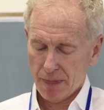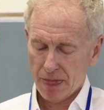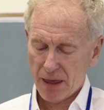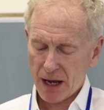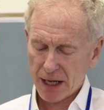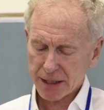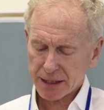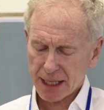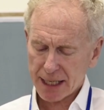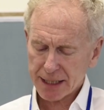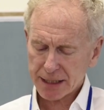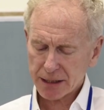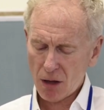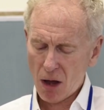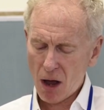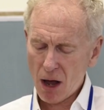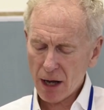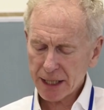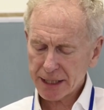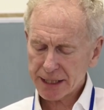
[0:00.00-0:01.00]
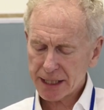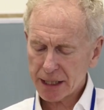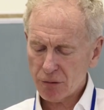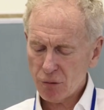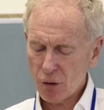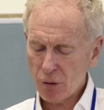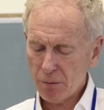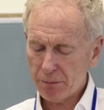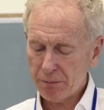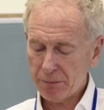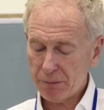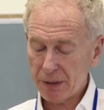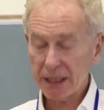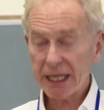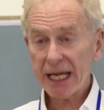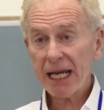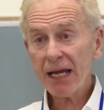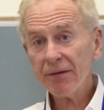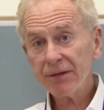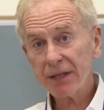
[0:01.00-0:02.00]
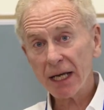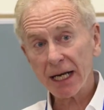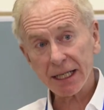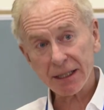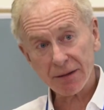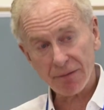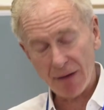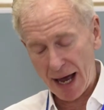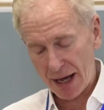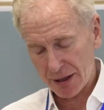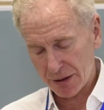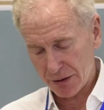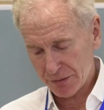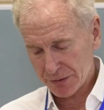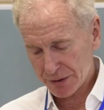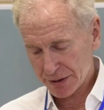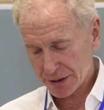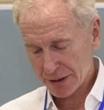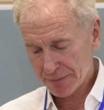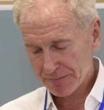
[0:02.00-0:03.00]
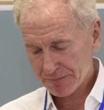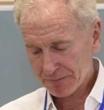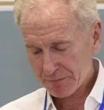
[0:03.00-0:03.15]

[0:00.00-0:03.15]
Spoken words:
Thus, as long as the group believes in its values,